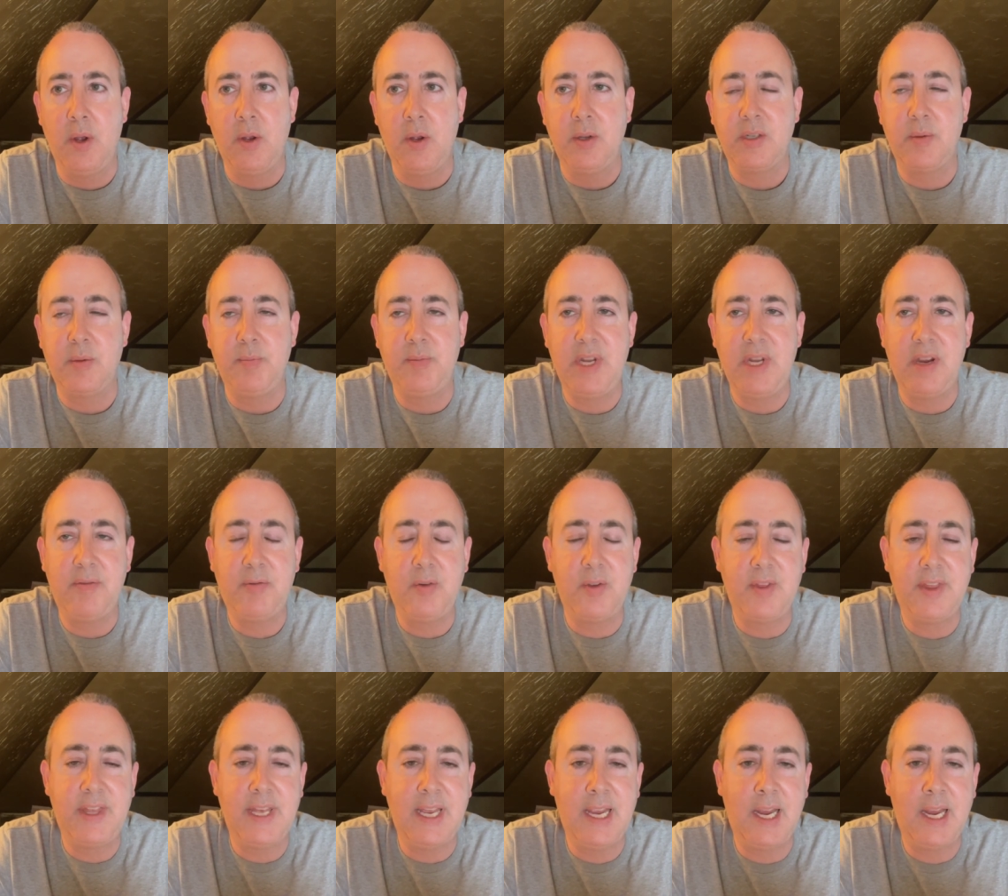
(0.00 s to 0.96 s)
some
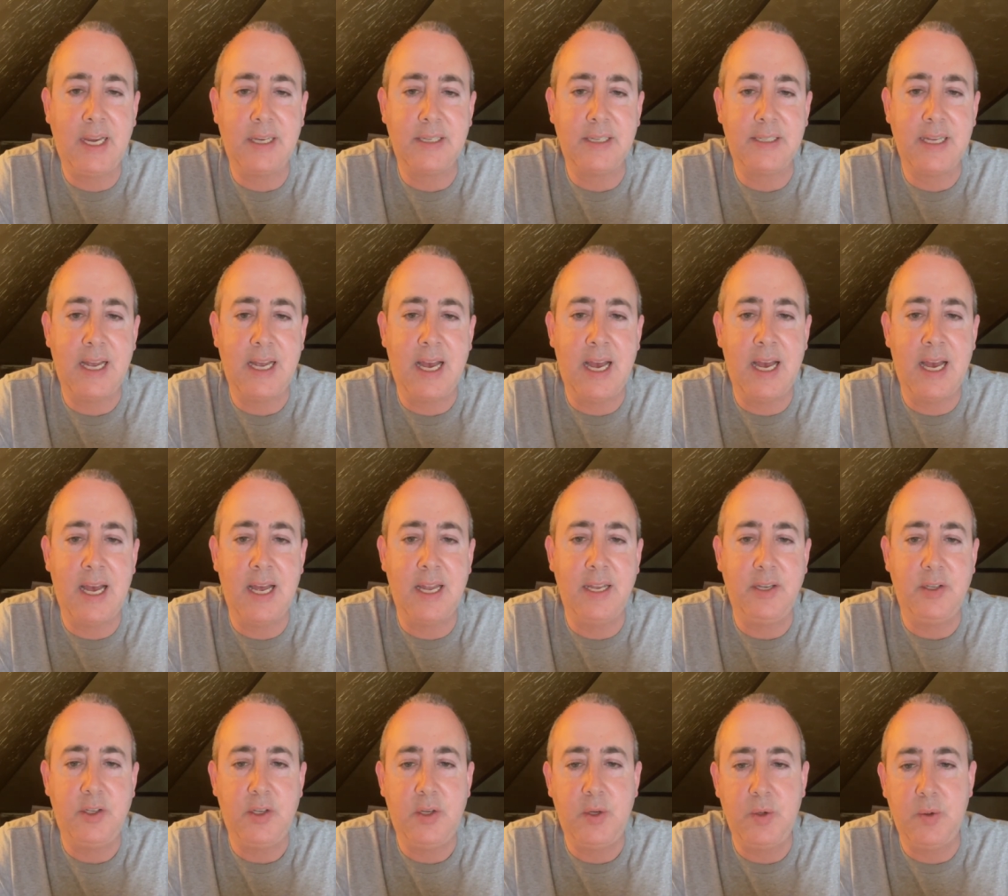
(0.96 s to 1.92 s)
different things
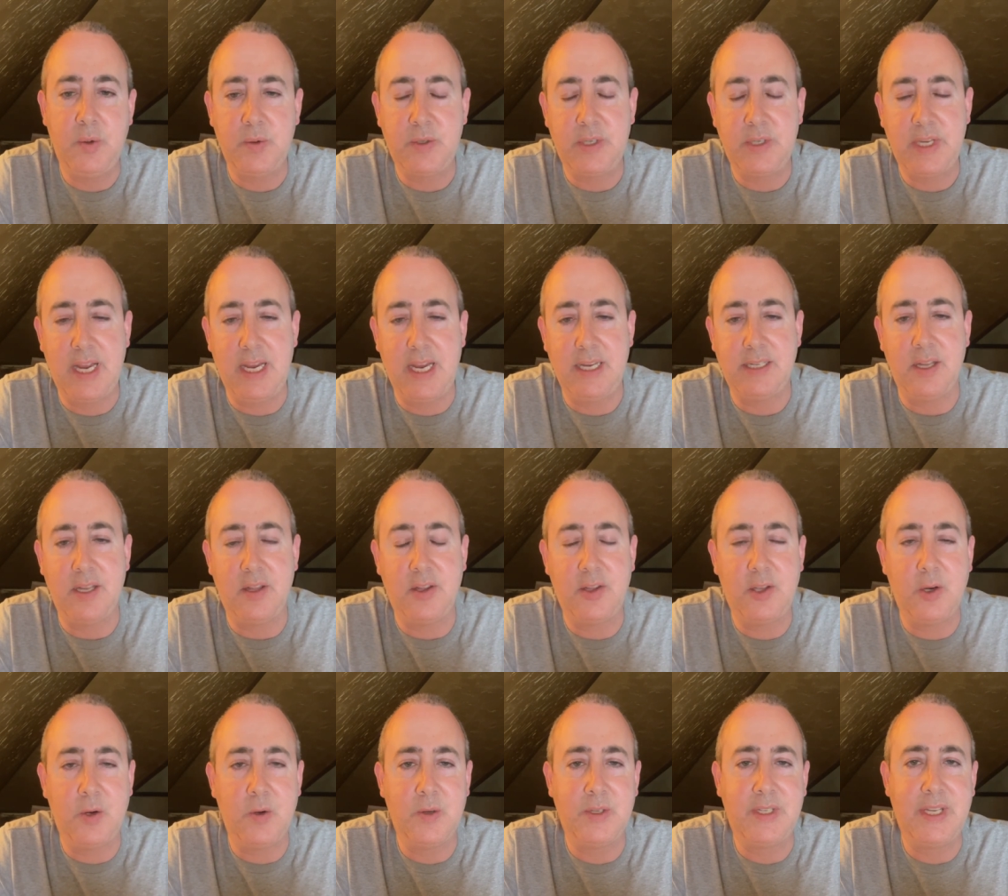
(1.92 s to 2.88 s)
on Tuesdays and
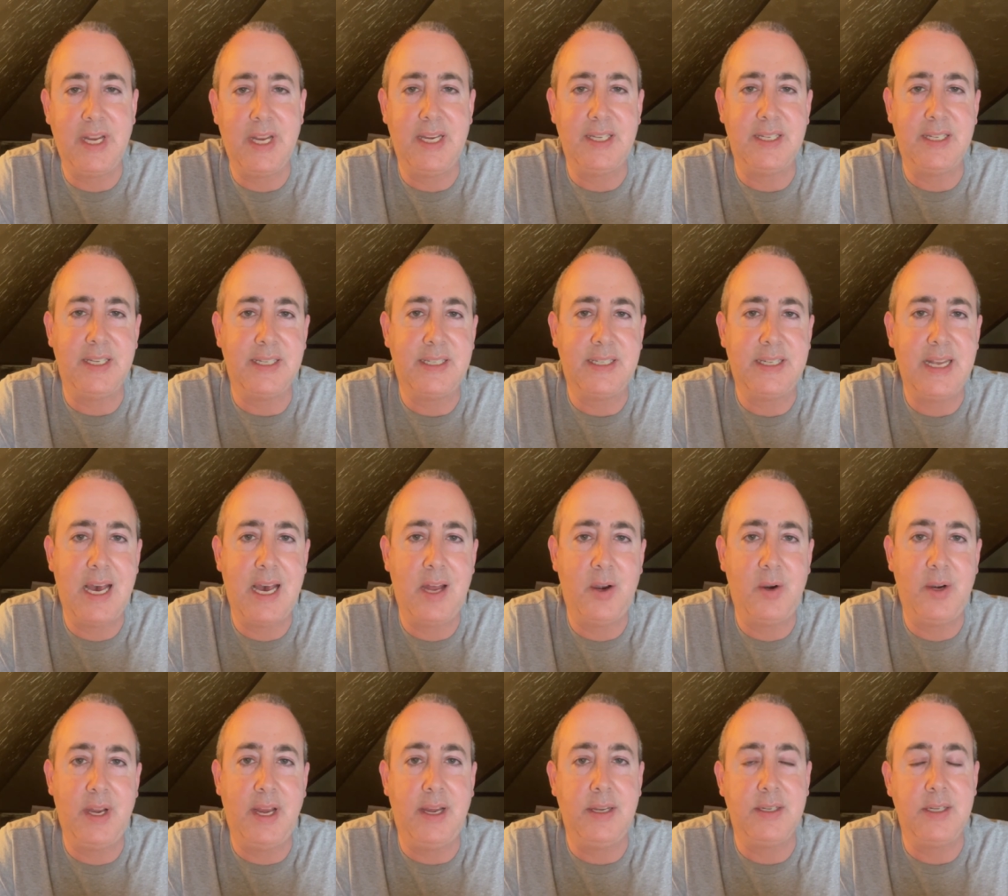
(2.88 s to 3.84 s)
Thursdays and
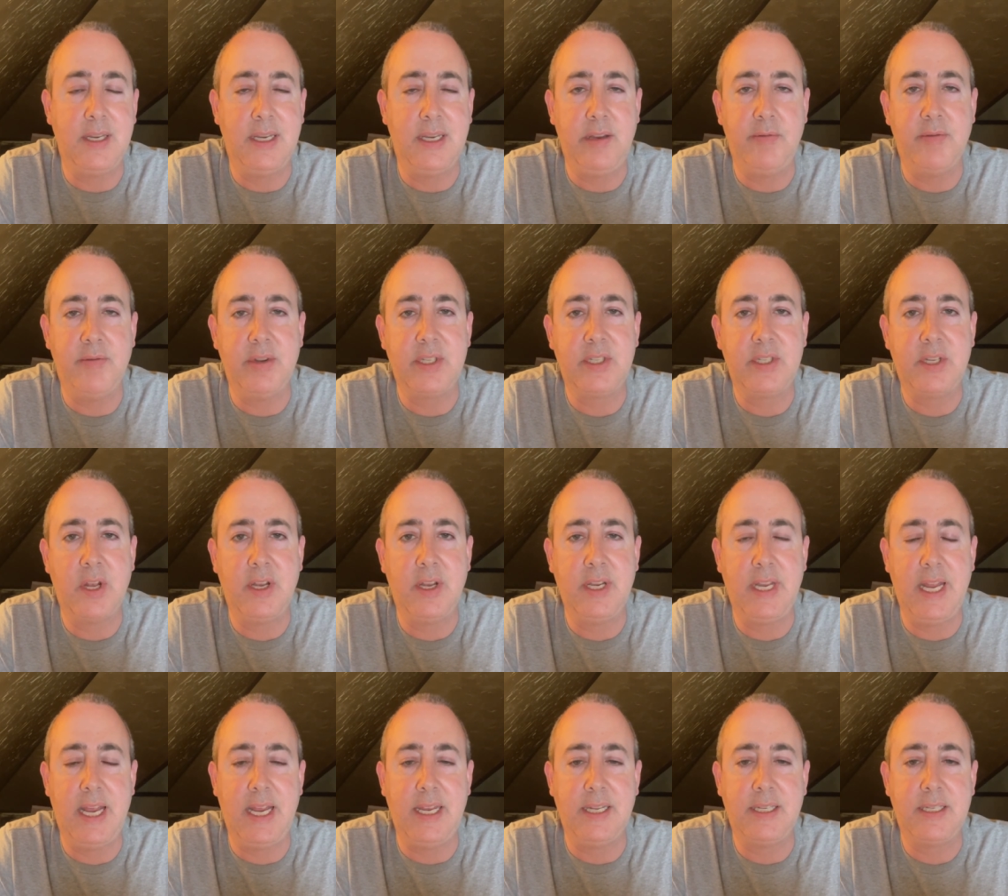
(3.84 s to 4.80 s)
Saturdays and even
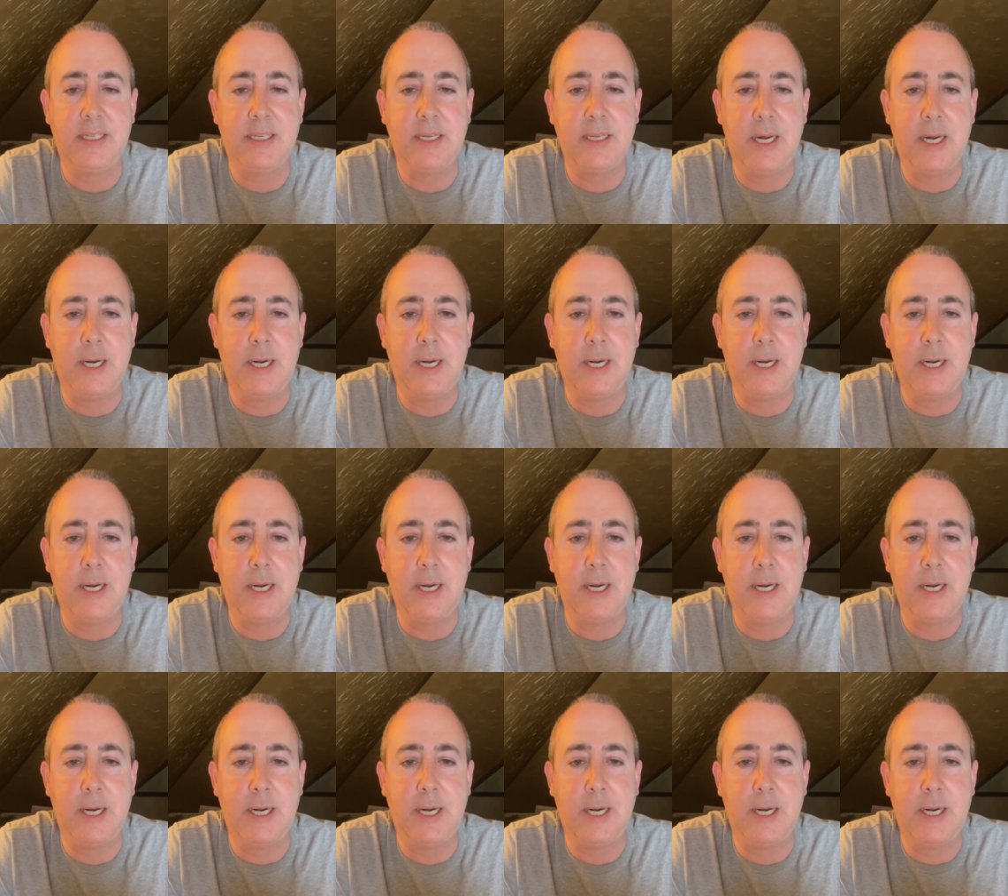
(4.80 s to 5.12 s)
Sundays.